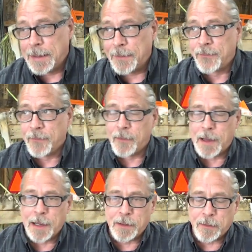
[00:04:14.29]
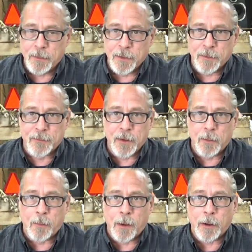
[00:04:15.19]
It's the line, it's going
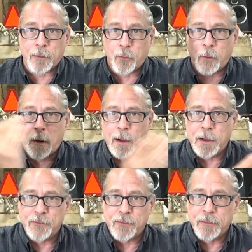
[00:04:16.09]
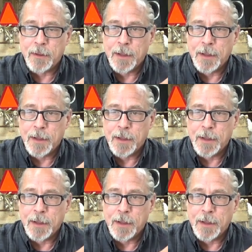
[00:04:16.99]
to run across